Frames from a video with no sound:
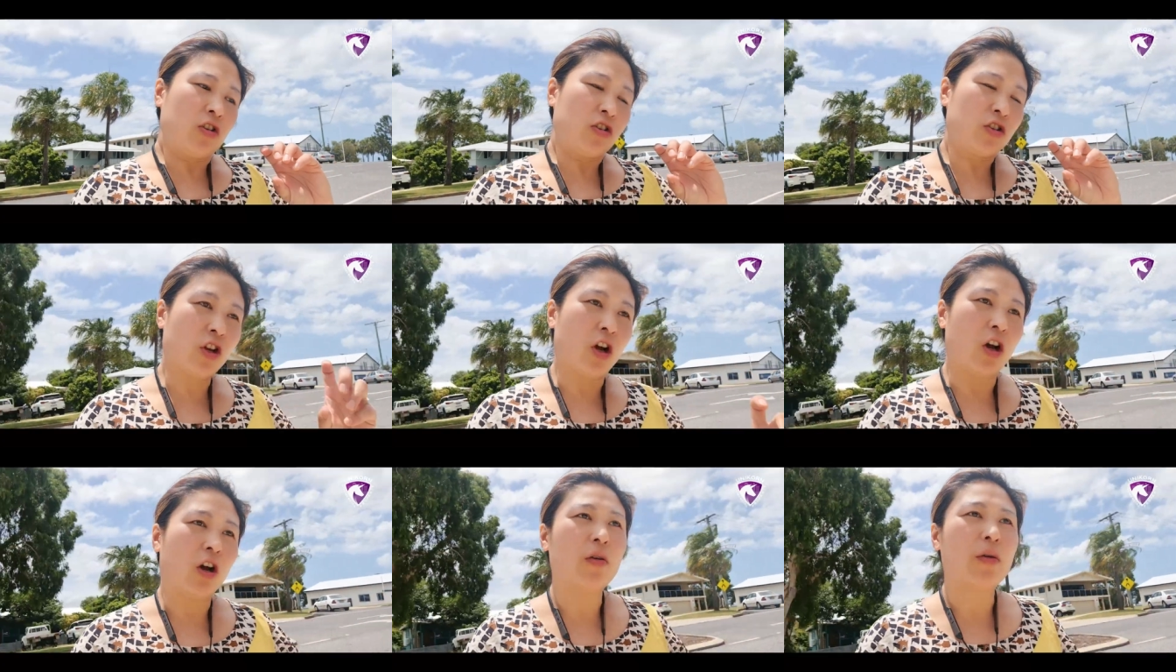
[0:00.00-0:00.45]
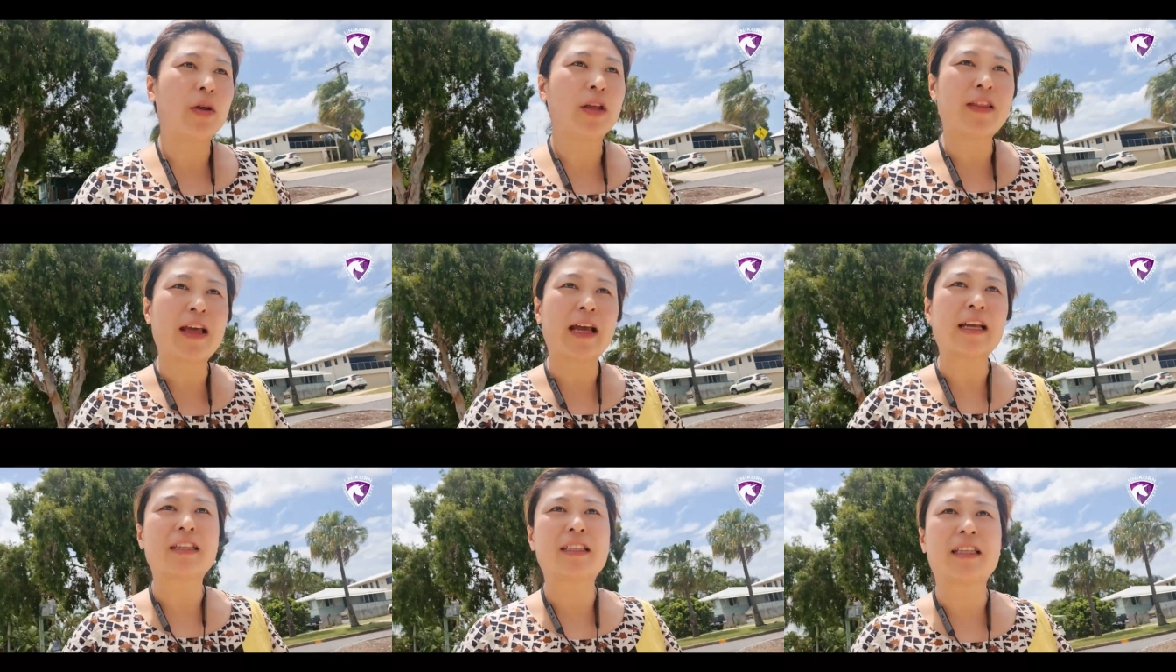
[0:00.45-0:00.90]
So
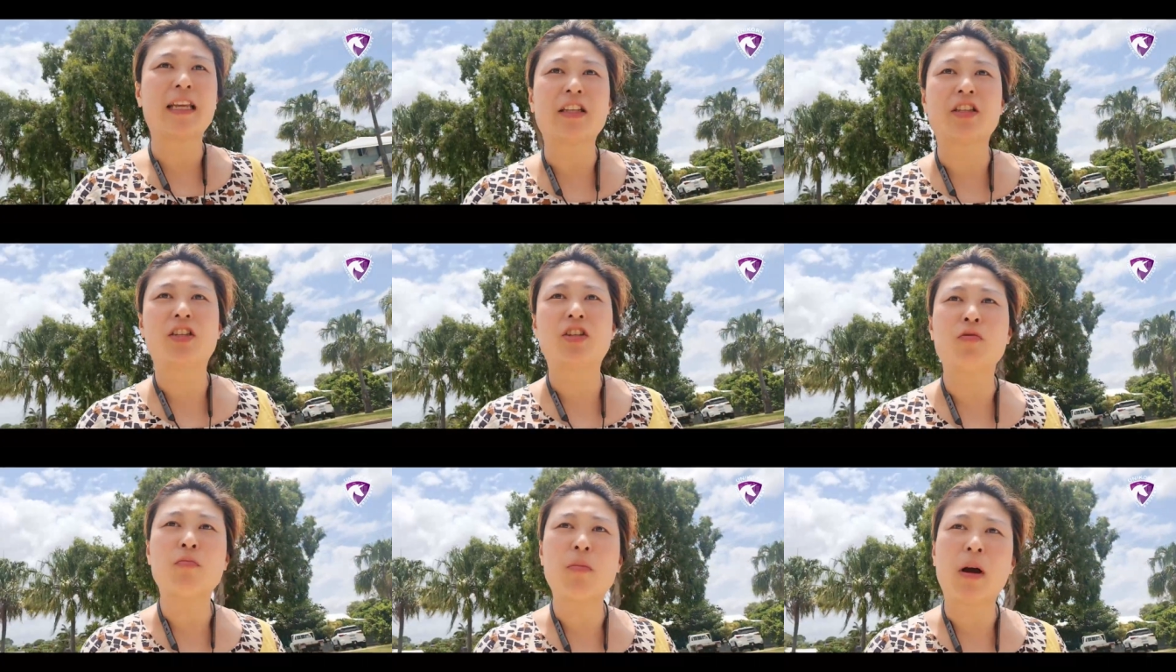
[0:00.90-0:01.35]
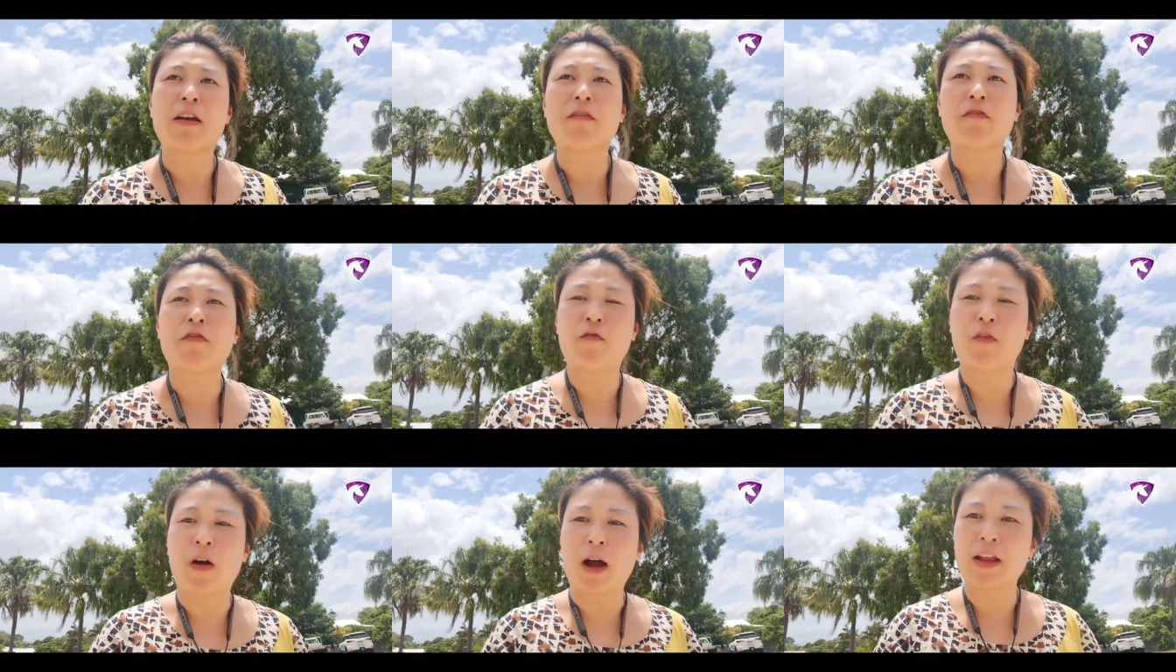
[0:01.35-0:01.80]
in that sense, you might
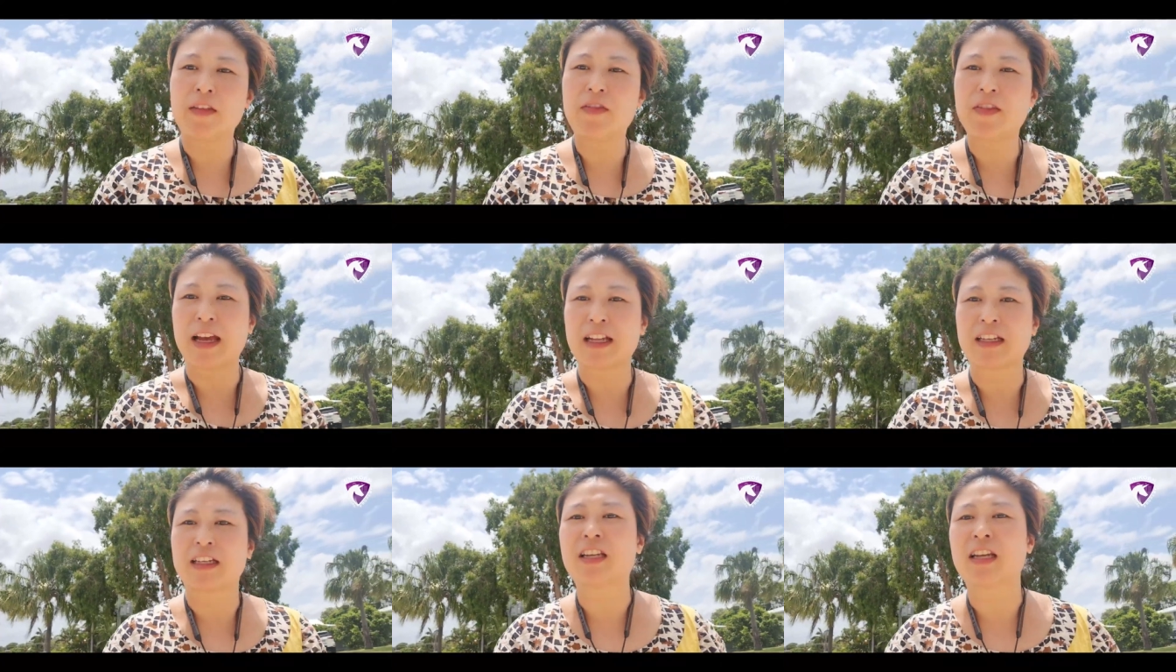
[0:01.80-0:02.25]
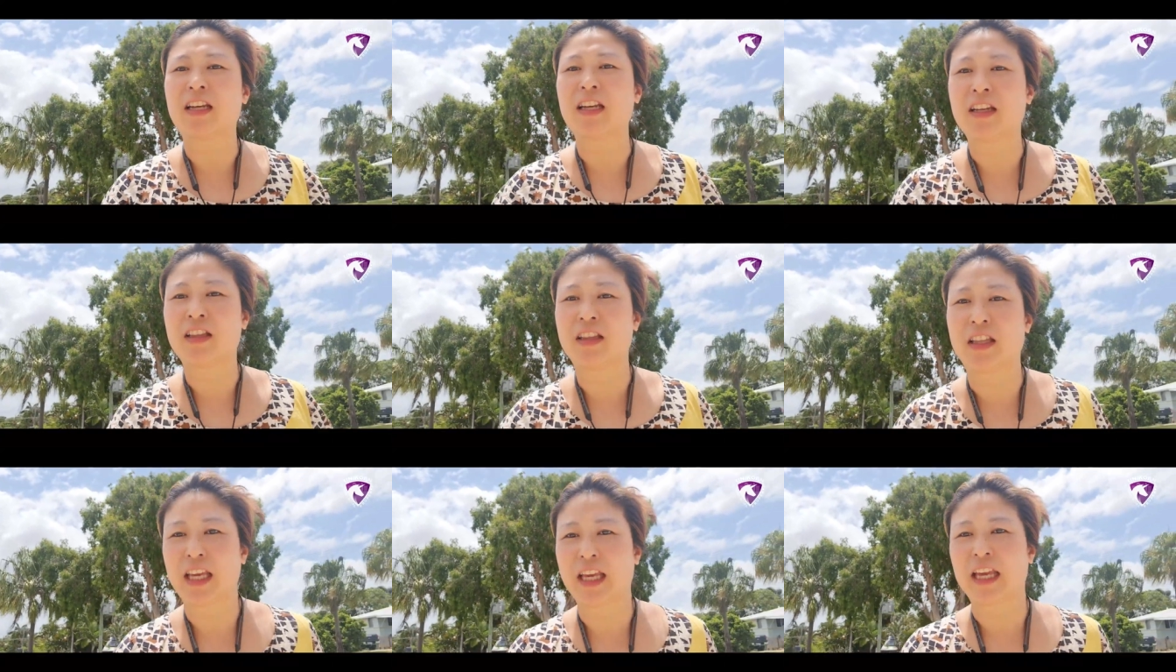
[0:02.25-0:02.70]
find that
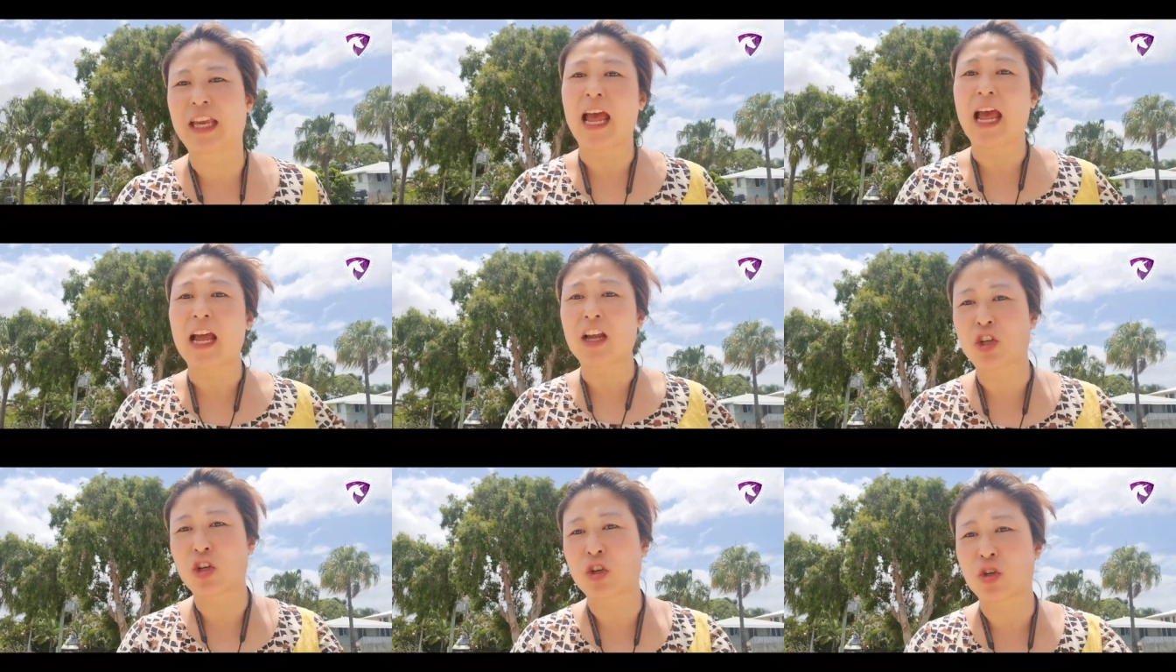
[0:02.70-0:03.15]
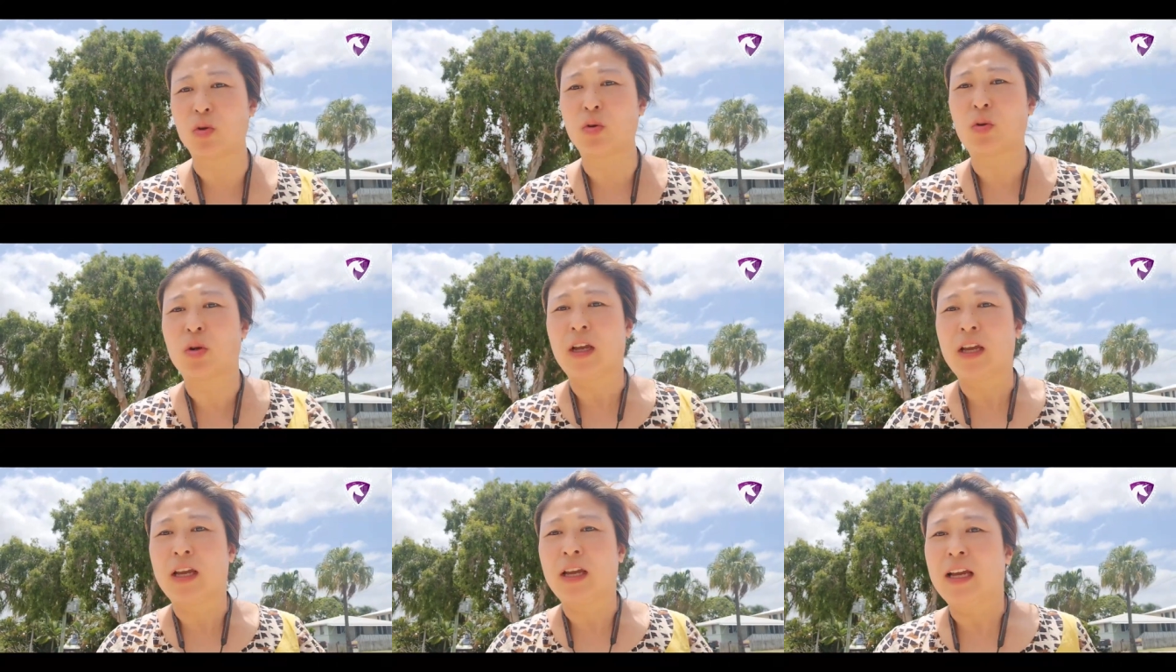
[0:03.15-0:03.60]
the
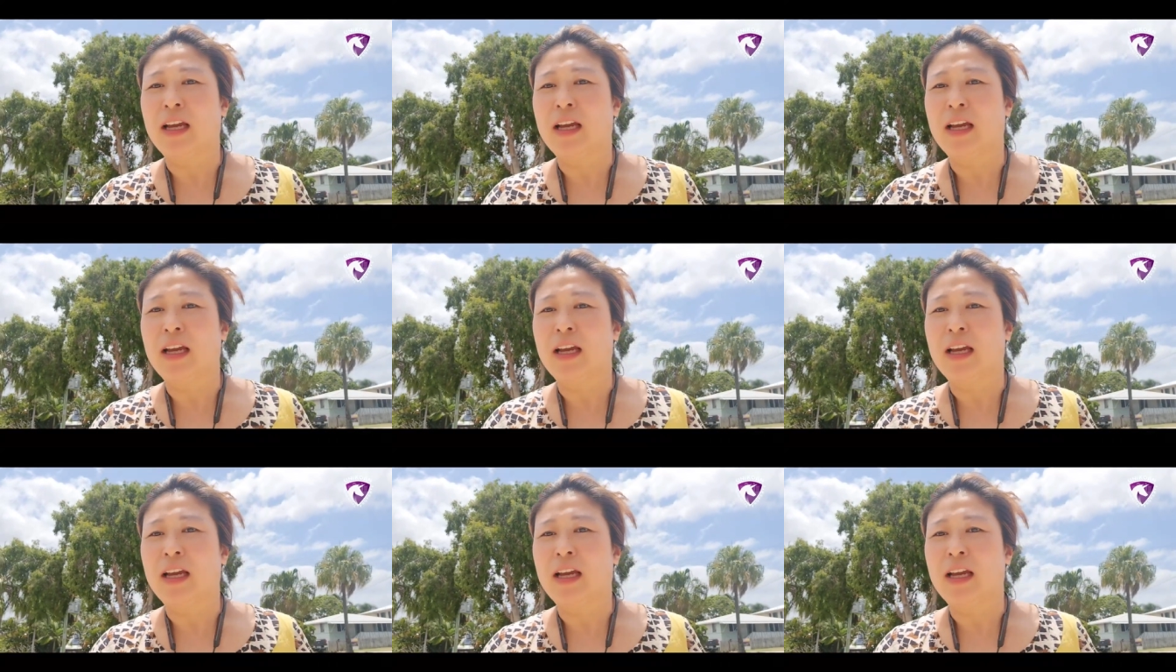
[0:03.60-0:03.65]
actual